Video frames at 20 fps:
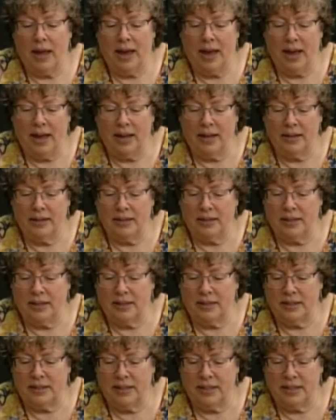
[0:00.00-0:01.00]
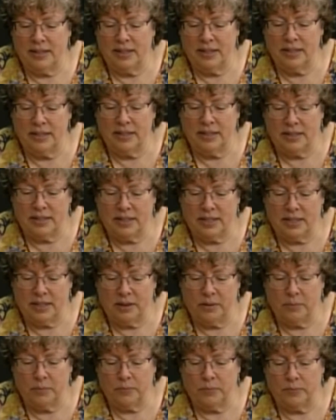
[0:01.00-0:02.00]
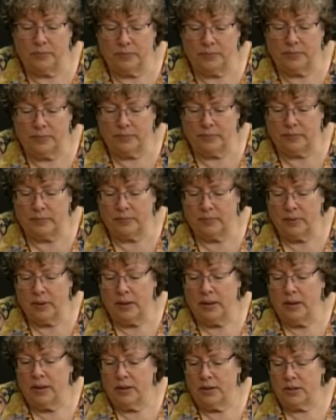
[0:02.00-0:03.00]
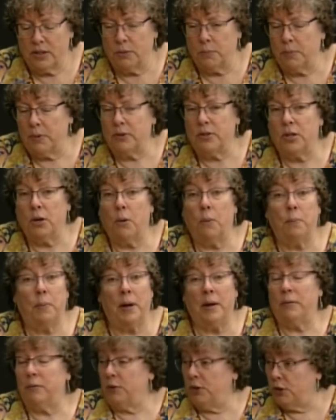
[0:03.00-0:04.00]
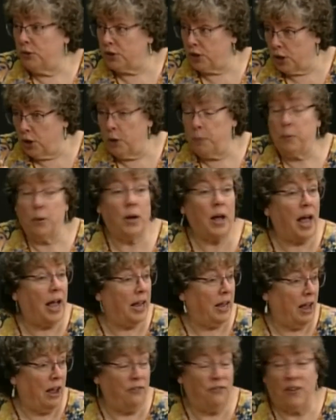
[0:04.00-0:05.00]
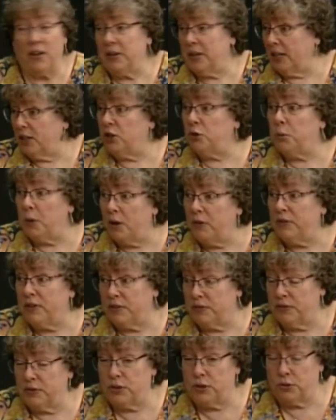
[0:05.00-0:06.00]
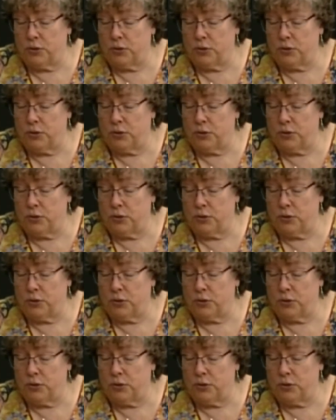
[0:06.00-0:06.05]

And it didn't seem But using her book, I found like 12 different